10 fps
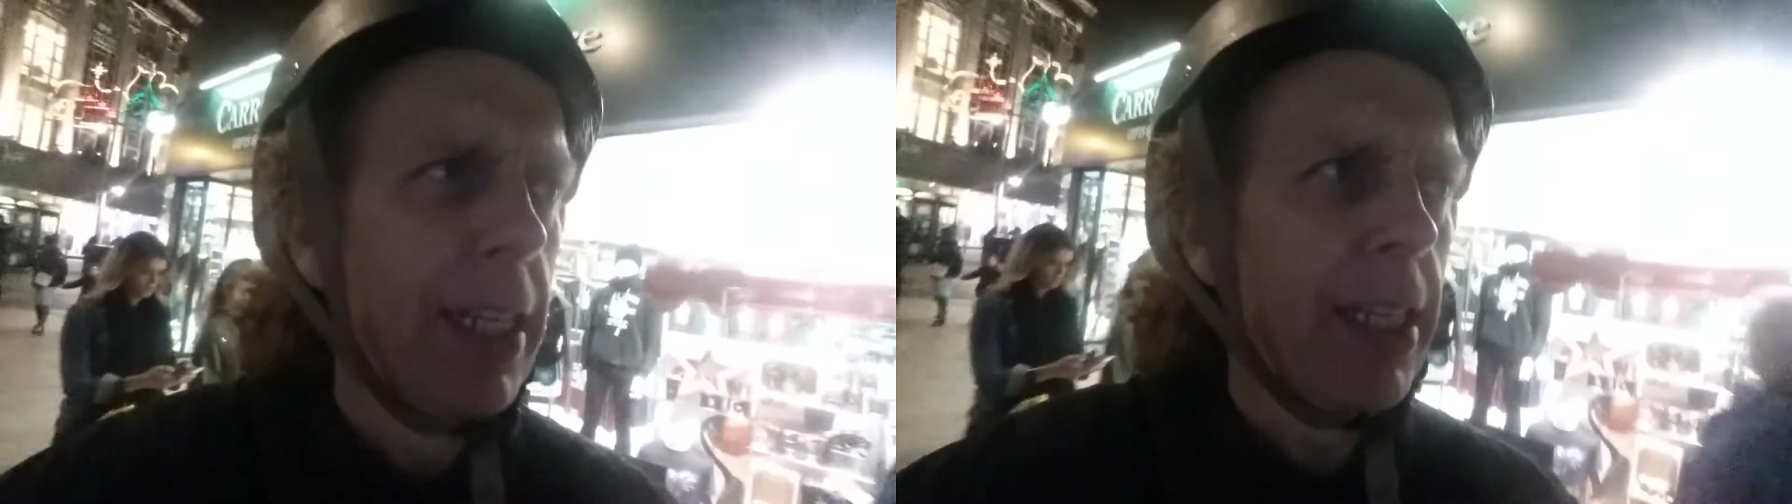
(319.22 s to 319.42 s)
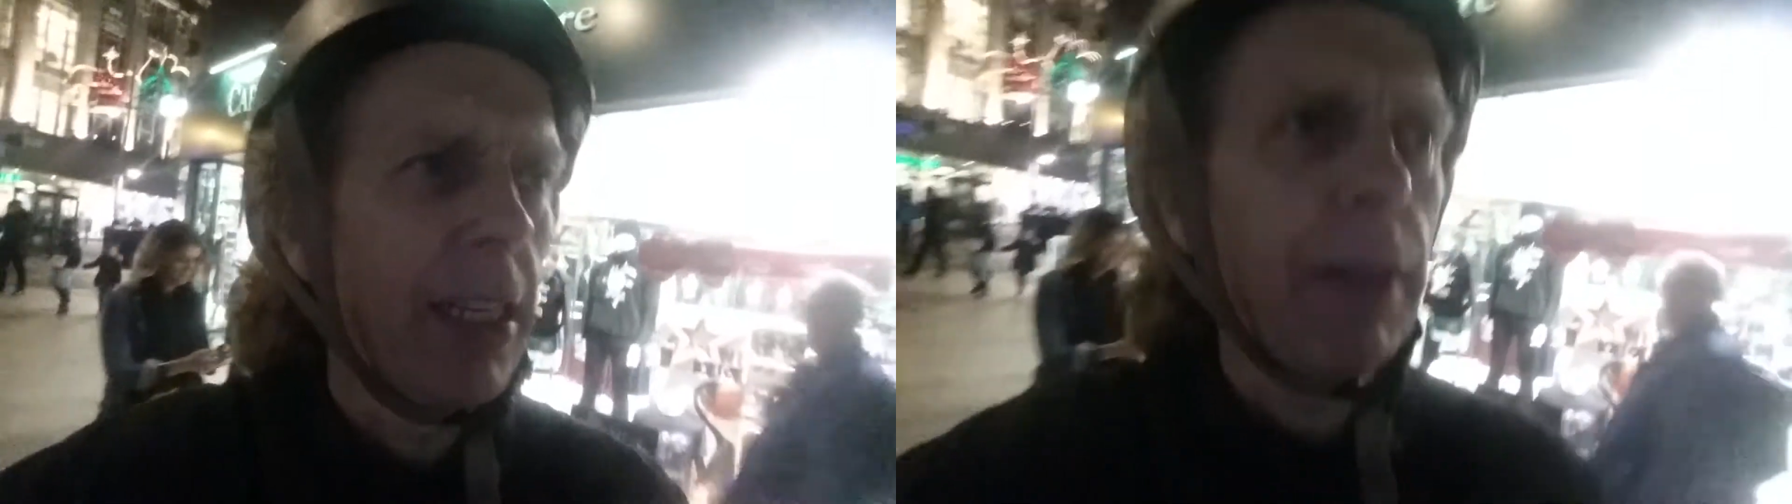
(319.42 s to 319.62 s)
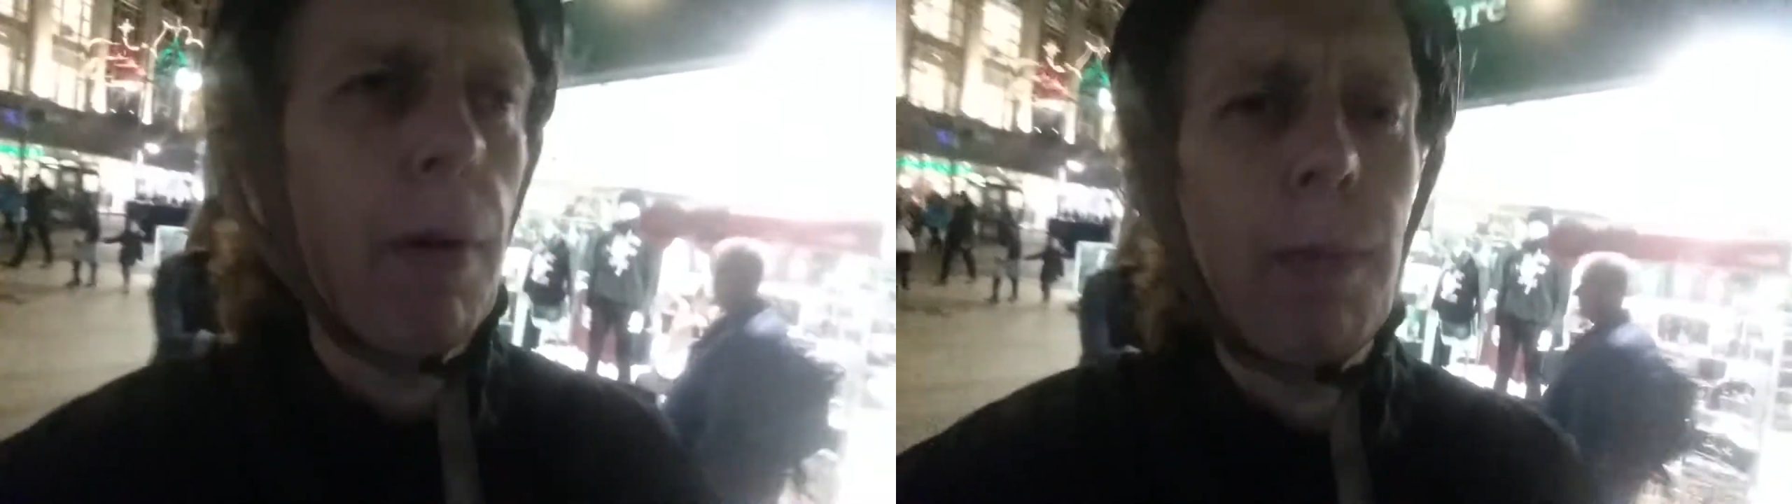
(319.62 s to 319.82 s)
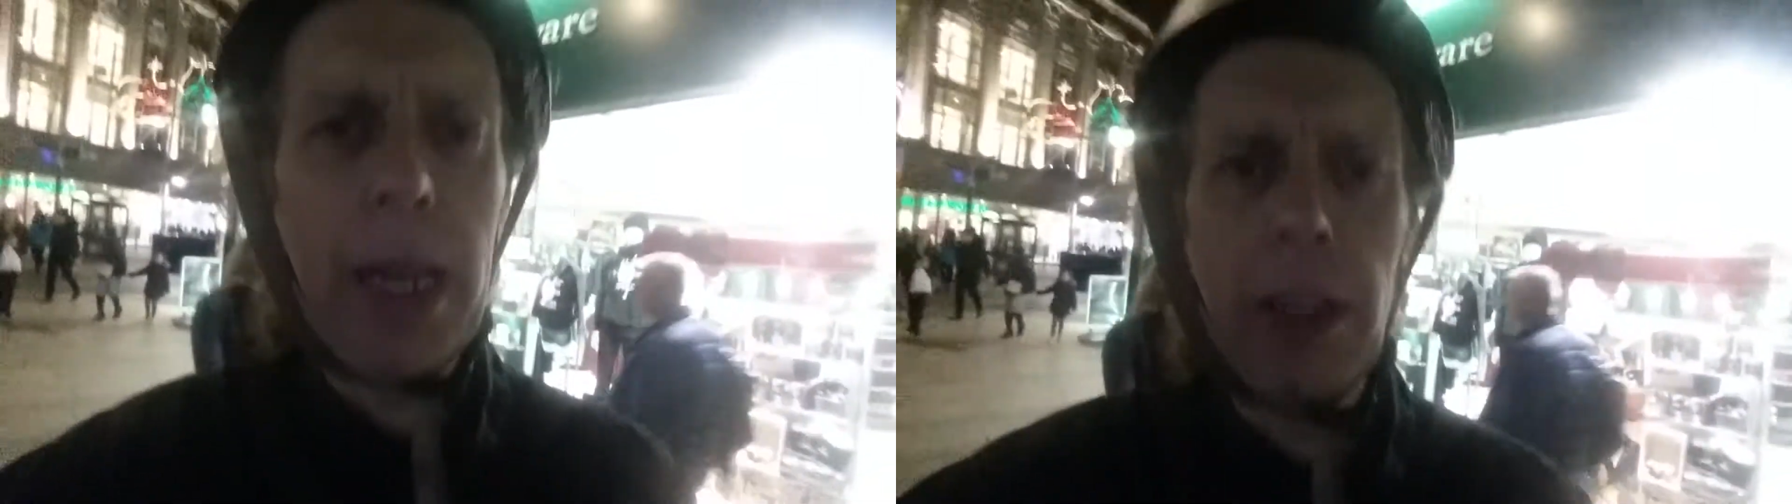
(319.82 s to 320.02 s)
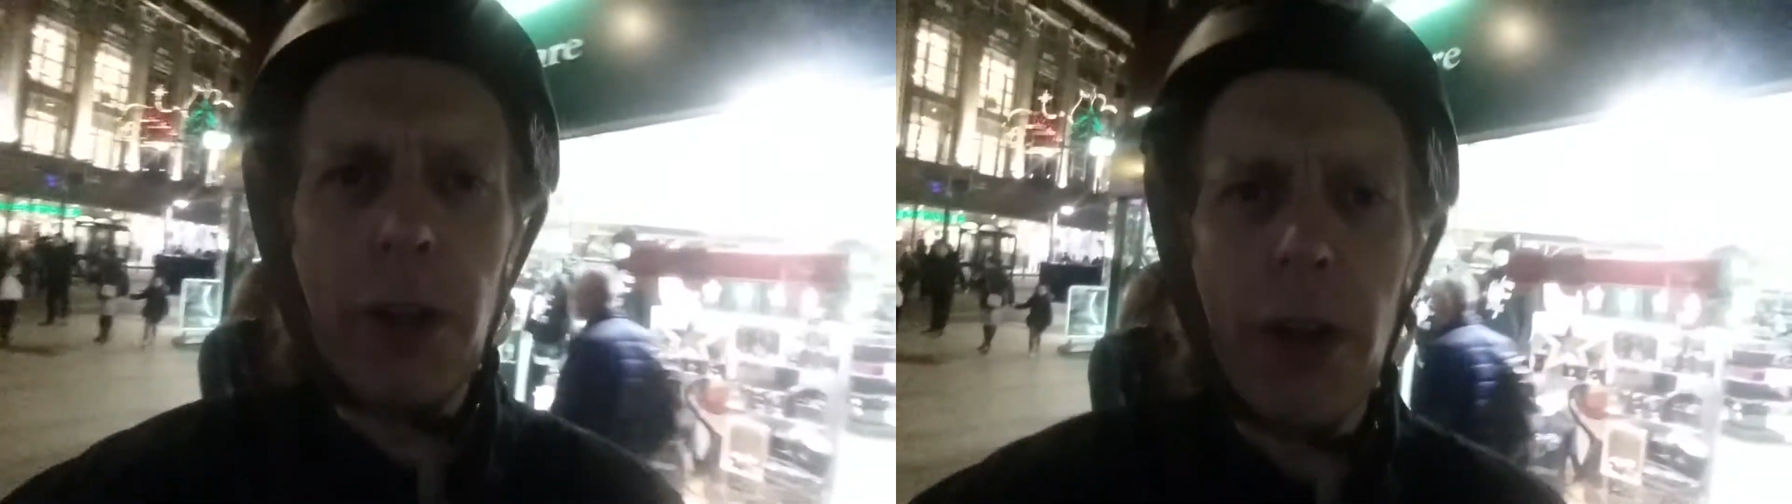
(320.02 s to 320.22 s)
to see what
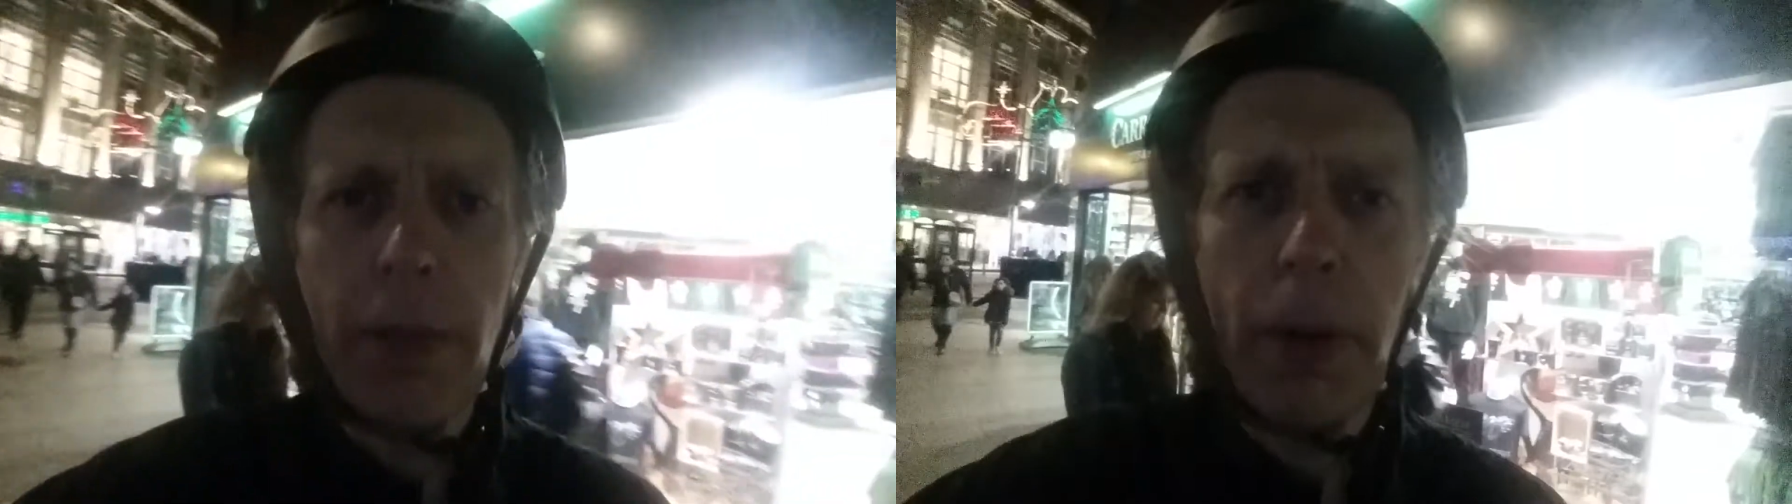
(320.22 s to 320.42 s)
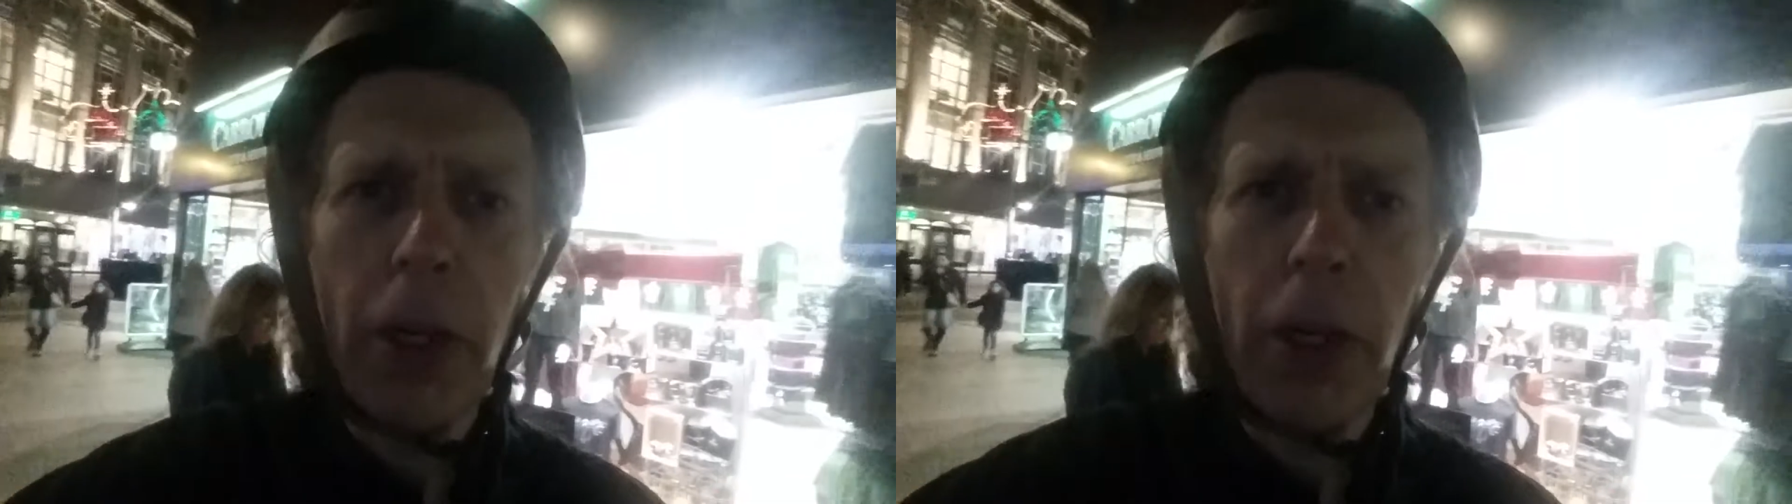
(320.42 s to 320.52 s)
way to do it,